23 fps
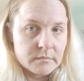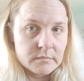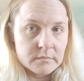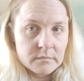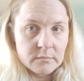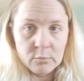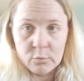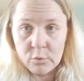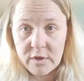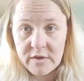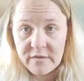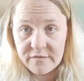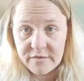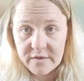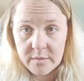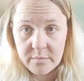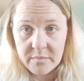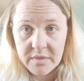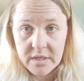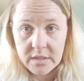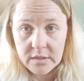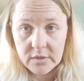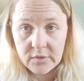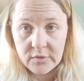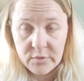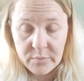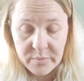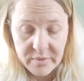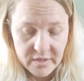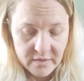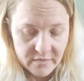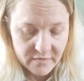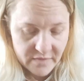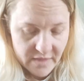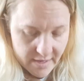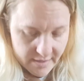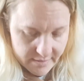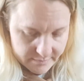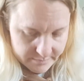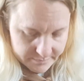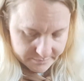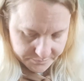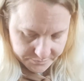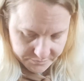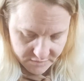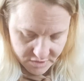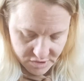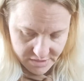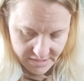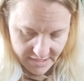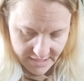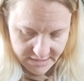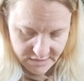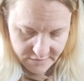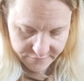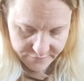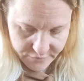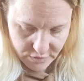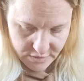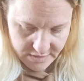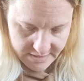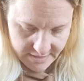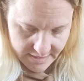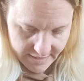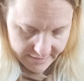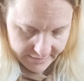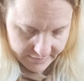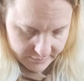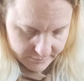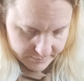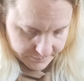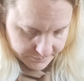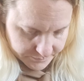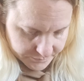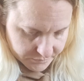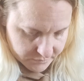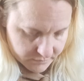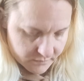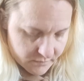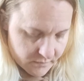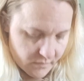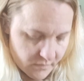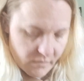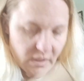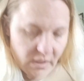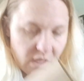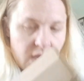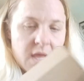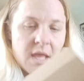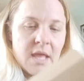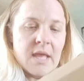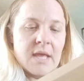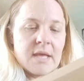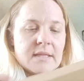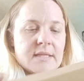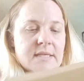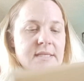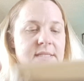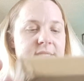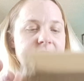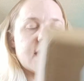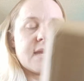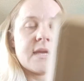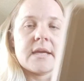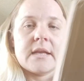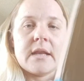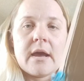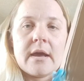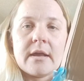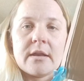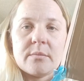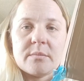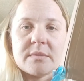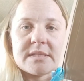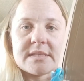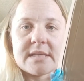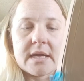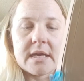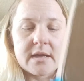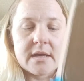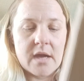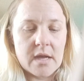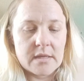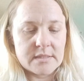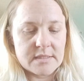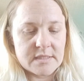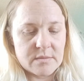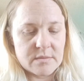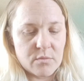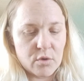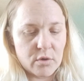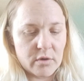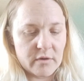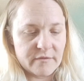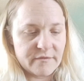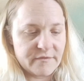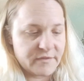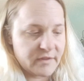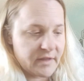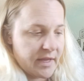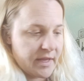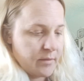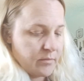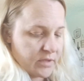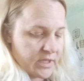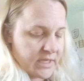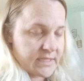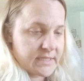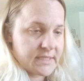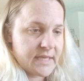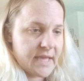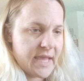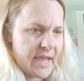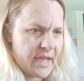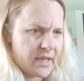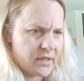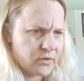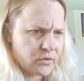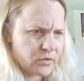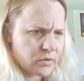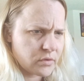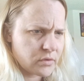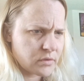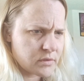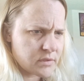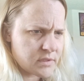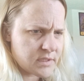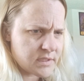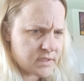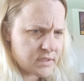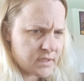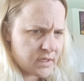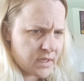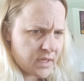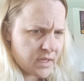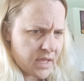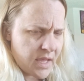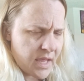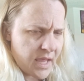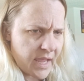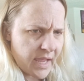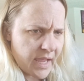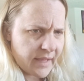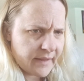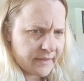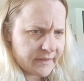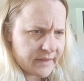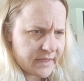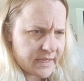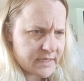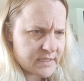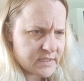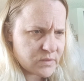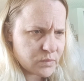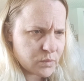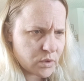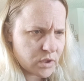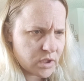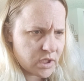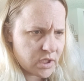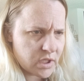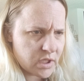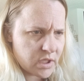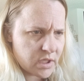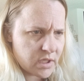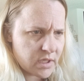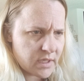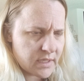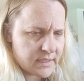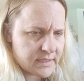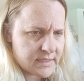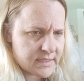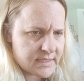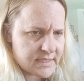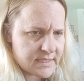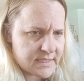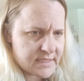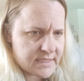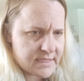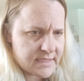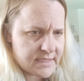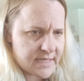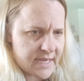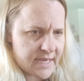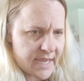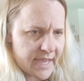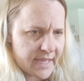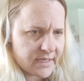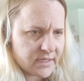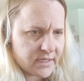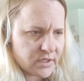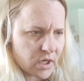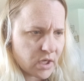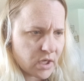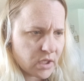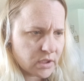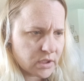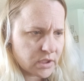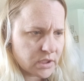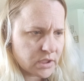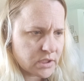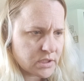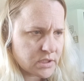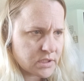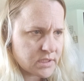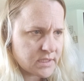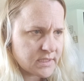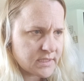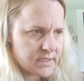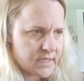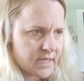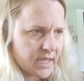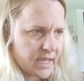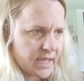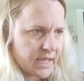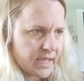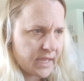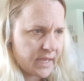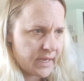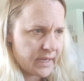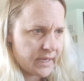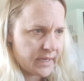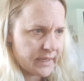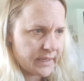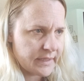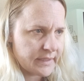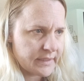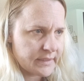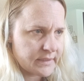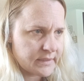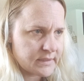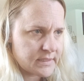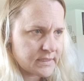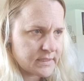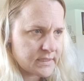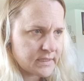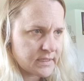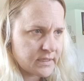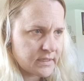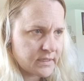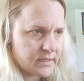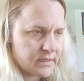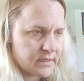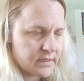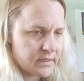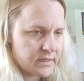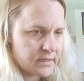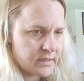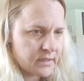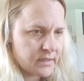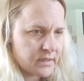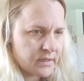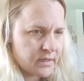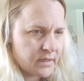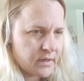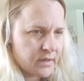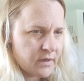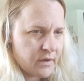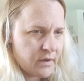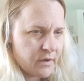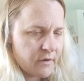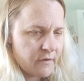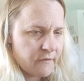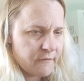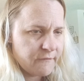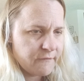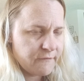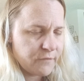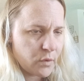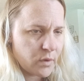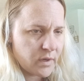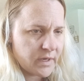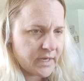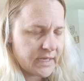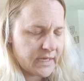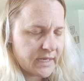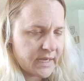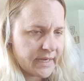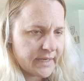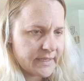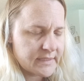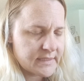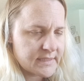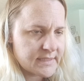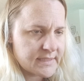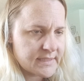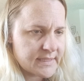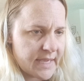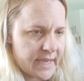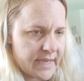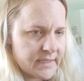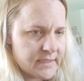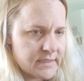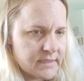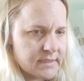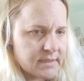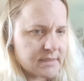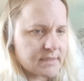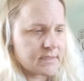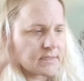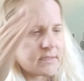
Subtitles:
refund me a little bit of that. So that's the first item. The second item is I got some more flameless candles, and these were $10.49.